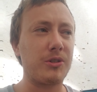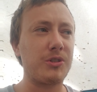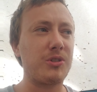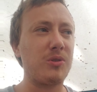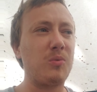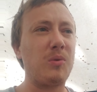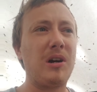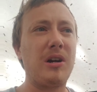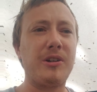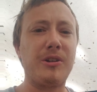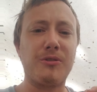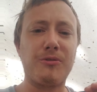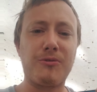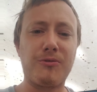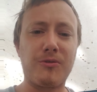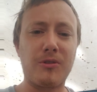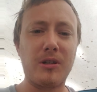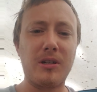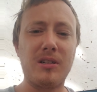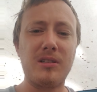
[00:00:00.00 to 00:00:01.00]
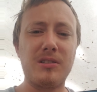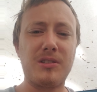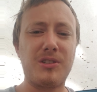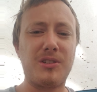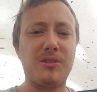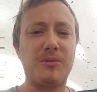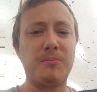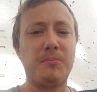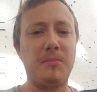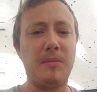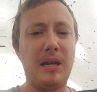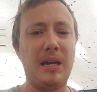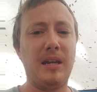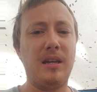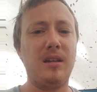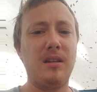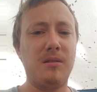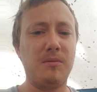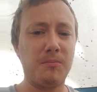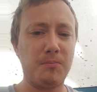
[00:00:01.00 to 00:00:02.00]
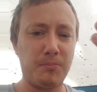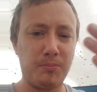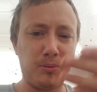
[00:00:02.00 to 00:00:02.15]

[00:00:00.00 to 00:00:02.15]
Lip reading: so while your fronts, your main